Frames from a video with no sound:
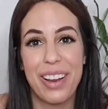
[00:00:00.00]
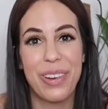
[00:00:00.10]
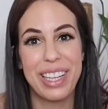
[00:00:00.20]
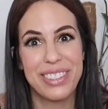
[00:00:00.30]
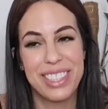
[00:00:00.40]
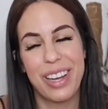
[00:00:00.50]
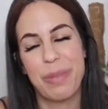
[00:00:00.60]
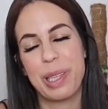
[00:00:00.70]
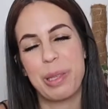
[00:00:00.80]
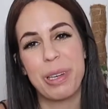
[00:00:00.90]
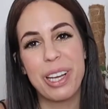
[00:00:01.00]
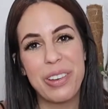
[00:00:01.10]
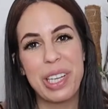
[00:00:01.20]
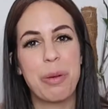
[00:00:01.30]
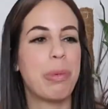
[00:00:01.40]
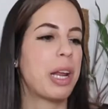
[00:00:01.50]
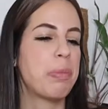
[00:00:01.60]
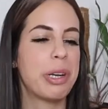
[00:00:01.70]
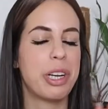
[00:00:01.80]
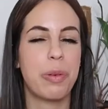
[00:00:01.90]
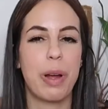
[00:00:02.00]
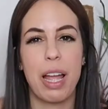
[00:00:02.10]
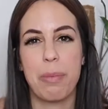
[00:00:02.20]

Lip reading: while I was talking about the begonia, but I put it away.